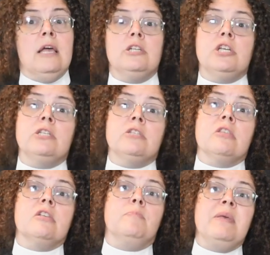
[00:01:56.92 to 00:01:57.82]
Jesus
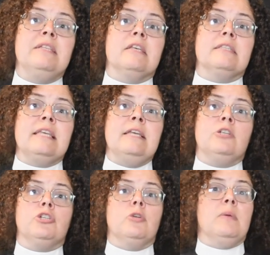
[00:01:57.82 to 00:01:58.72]
thus bids us
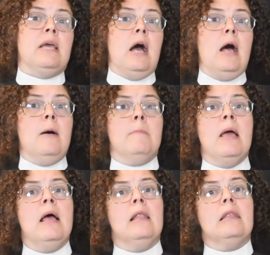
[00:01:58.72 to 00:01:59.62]
each to
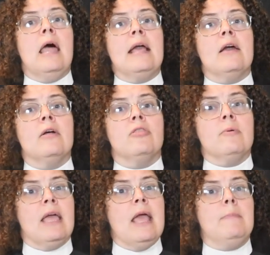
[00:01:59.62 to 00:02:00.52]
become like the
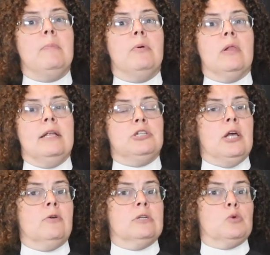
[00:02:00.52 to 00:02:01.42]
capable and
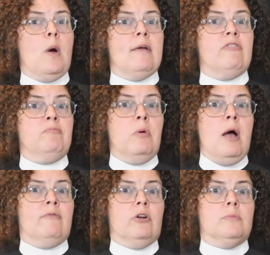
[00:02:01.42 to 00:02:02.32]
generous wife of
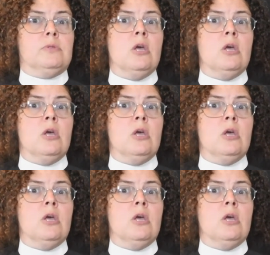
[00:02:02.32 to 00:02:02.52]
Proverbs,